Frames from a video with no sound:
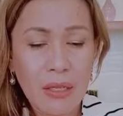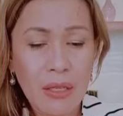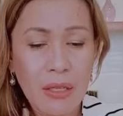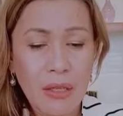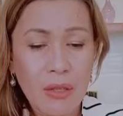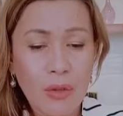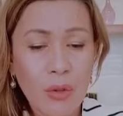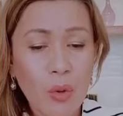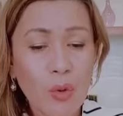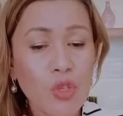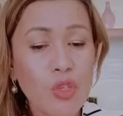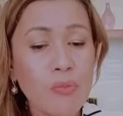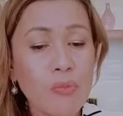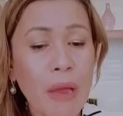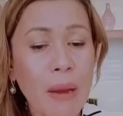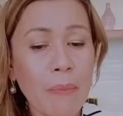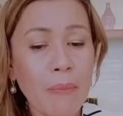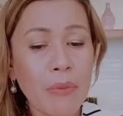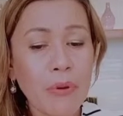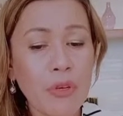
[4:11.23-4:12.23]
Those
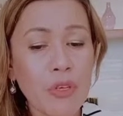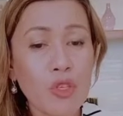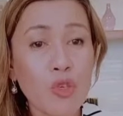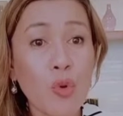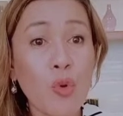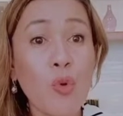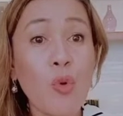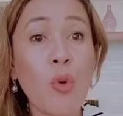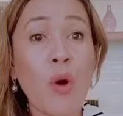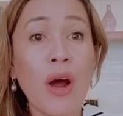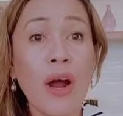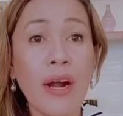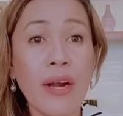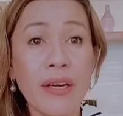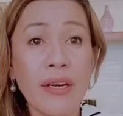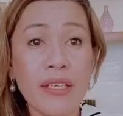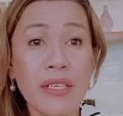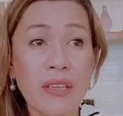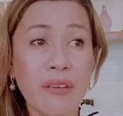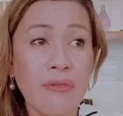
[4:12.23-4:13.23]
members who are
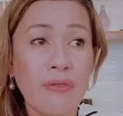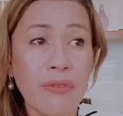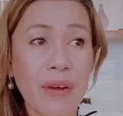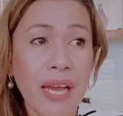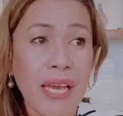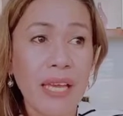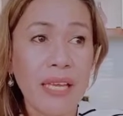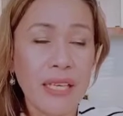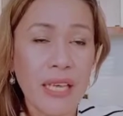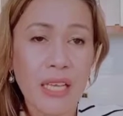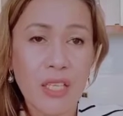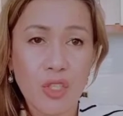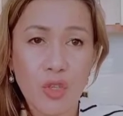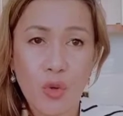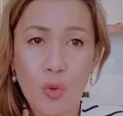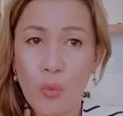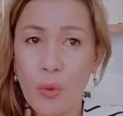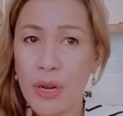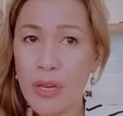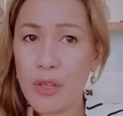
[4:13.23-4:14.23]
divided. So
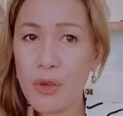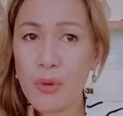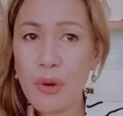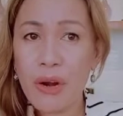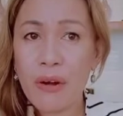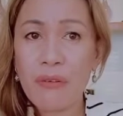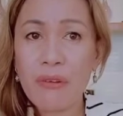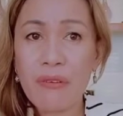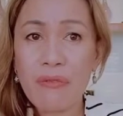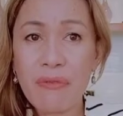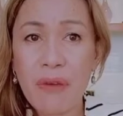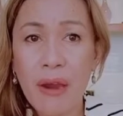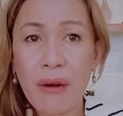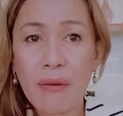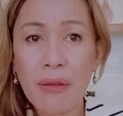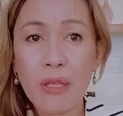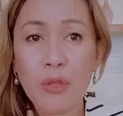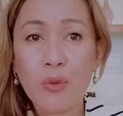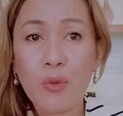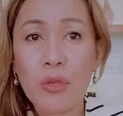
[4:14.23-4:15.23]
when you are
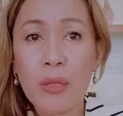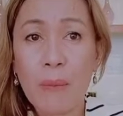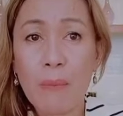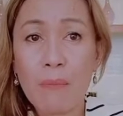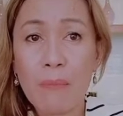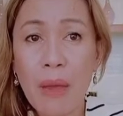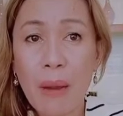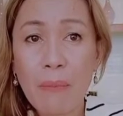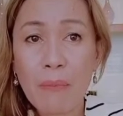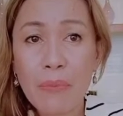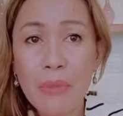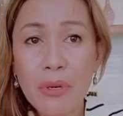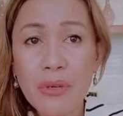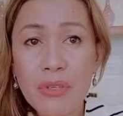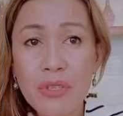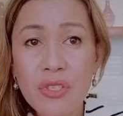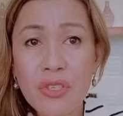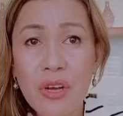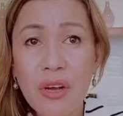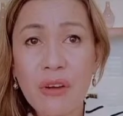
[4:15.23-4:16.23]
referring to the
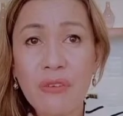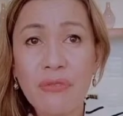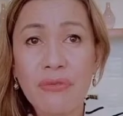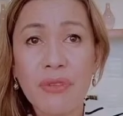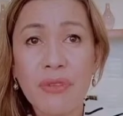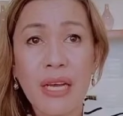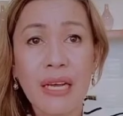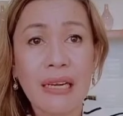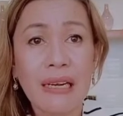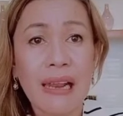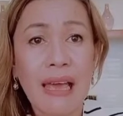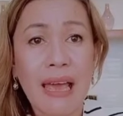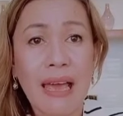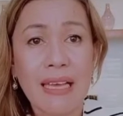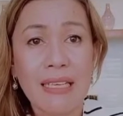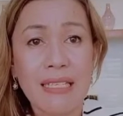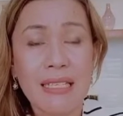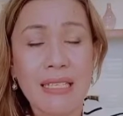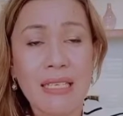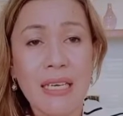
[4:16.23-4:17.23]
members of the
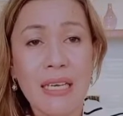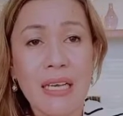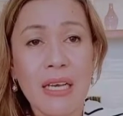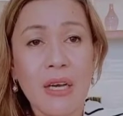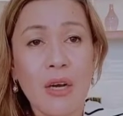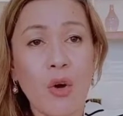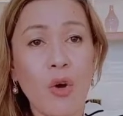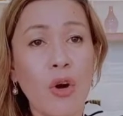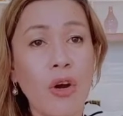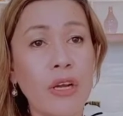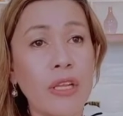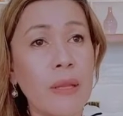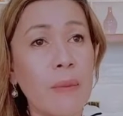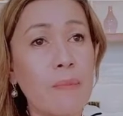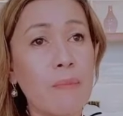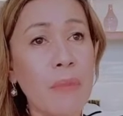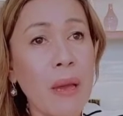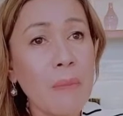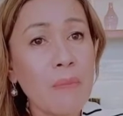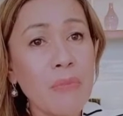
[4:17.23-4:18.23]
class or the
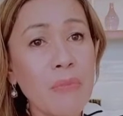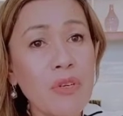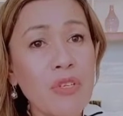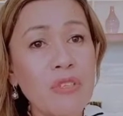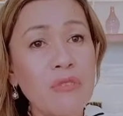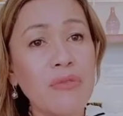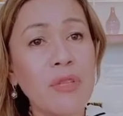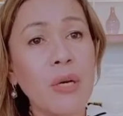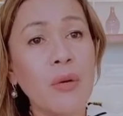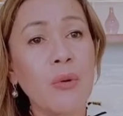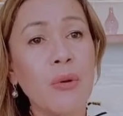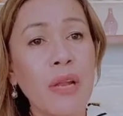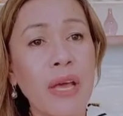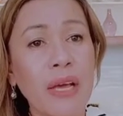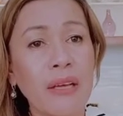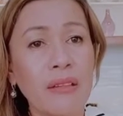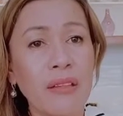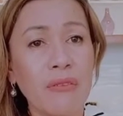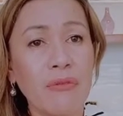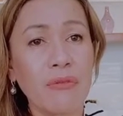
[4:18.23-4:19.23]
members of the
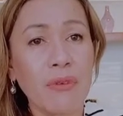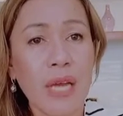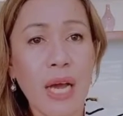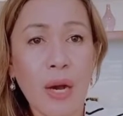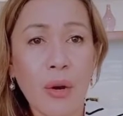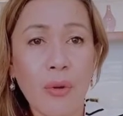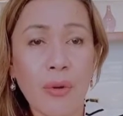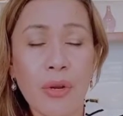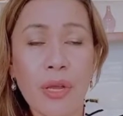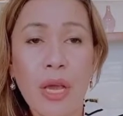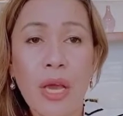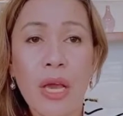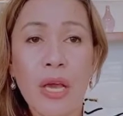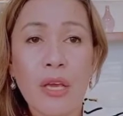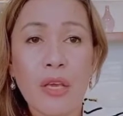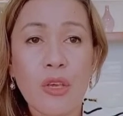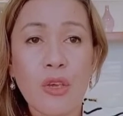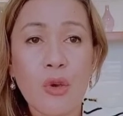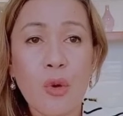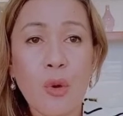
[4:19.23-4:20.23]
collective noun,
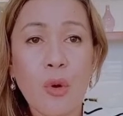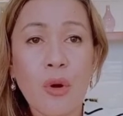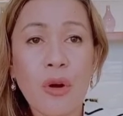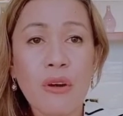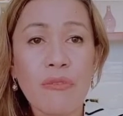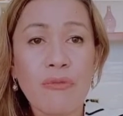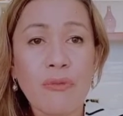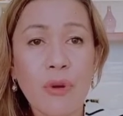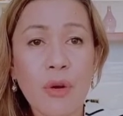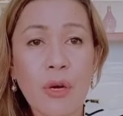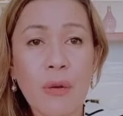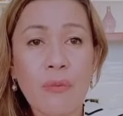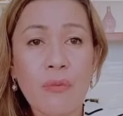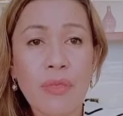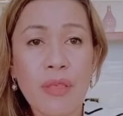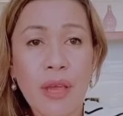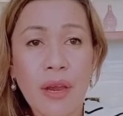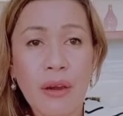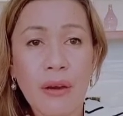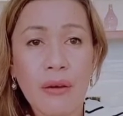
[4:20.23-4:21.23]
your verb
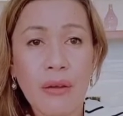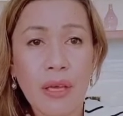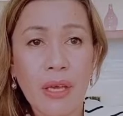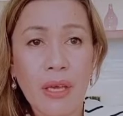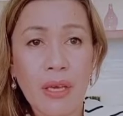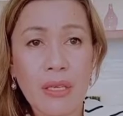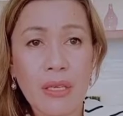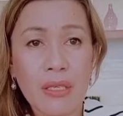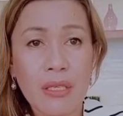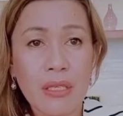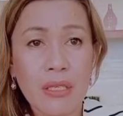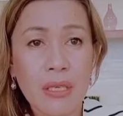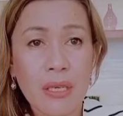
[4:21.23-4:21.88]
there is